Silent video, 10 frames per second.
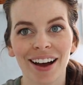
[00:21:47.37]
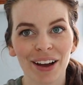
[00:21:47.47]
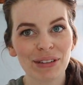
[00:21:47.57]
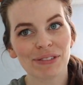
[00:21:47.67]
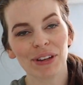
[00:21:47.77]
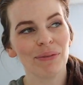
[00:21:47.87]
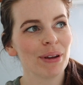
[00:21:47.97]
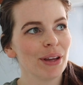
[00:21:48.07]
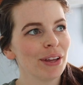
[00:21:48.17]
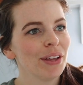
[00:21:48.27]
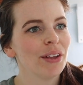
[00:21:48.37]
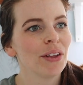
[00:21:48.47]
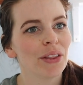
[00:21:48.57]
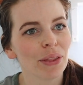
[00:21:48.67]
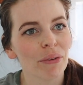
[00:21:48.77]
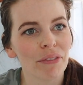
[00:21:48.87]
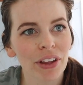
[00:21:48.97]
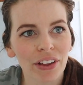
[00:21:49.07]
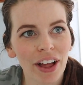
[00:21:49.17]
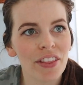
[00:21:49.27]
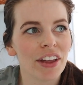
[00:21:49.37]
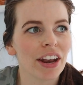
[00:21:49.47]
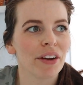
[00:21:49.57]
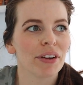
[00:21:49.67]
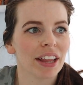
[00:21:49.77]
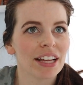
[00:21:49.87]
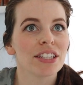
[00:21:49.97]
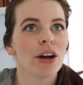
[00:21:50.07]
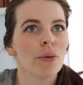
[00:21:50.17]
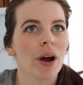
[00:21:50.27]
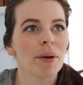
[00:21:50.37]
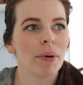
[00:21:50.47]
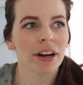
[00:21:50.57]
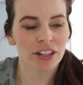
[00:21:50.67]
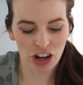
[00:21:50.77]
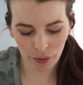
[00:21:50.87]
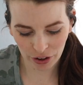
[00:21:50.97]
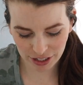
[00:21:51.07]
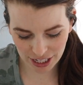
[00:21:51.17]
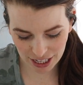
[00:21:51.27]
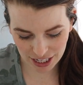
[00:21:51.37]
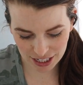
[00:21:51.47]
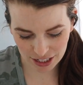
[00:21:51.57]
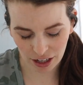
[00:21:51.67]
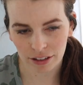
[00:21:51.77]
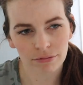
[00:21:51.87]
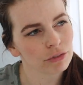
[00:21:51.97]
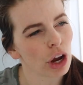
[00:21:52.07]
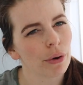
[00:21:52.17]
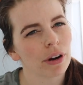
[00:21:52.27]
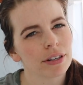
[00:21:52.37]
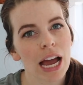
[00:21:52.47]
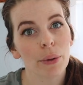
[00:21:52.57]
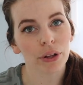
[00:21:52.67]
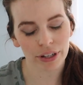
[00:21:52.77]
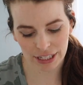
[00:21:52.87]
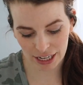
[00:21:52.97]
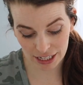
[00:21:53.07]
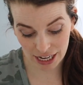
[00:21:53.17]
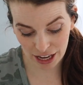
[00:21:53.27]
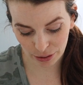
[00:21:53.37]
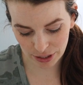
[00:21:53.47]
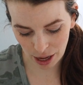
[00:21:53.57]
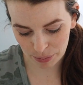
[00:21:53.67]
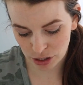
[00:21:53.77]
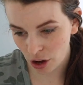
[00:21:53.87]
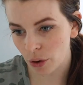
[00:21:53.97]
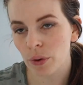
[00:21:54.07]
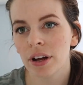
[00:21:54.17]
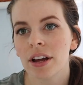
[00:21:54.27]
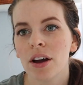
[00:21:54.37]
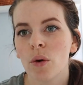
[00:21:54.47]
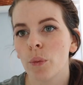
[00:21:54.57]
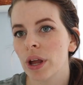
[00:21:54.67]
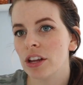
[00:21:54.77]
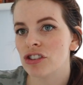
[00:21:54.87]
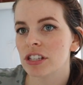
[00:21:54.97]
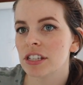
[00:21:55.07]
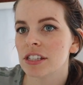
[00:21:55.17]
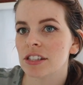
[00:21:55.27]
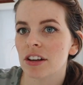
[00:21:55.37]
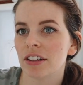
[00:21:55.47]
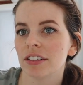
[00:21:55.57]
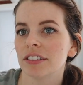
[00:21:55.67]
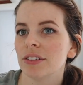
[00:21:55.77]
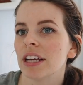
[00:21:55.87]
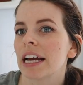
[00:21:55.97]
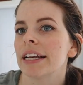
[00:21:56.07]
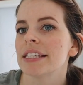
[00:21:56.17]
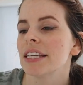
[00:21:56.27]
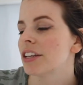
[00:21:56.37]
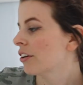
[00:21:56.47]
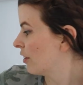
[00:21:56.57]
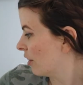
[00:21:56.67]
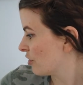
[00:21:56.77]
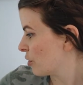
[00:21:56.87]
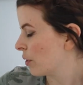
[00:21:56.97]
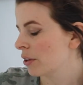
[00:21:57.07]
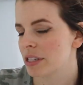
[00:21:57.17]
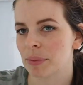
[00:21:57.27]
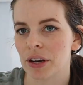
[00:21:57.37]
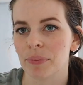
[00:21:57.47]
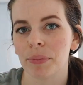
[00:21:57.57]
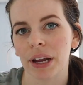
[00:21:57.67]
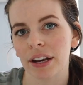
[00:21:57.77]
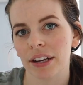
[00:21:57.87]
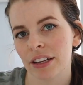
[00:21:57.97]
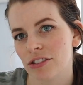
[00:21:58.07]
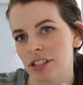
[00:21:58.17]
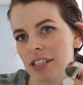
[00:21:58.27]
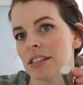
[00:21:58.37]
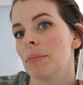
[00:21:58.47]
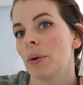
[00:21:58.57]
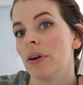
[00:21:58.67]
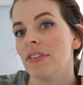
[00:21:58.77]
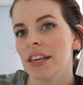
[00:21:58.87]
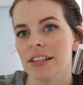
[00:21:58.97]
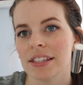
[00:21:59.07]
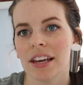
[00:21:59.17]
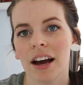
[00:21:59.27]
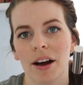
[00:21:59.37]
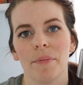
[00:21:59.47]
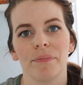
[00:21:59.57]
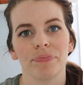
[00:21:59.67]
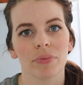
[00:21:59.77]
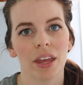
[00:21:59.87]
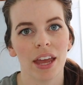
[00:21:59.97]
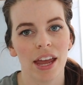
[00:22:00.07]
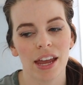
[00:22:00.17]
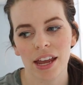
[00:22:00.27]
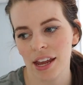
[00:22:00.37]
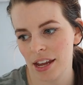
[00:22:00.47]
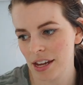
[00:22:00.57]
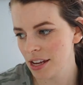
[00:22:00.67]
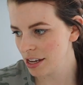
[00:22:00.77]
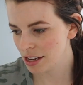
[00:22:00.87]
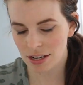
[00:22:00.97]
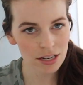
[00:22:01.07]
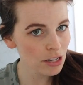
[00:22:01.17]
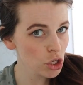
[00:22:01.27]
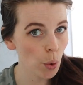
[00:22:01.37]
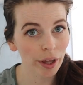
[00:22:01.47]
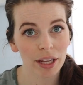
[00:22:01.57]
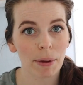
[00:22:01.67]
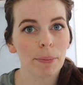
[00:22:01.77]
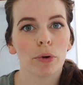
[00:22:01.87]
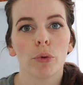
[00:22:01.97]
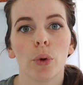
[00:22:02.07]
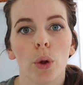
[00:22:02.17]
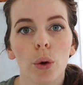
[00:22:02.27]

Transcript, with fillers: I was filming the reveal and then I realized, oh, I bought shower hooks and I need, not shower, towel hooks and I need to hang those up. So we just installed, you can kind of see it here, I'll show you a close up later, but just is a big one of these, um, a toilet paper roll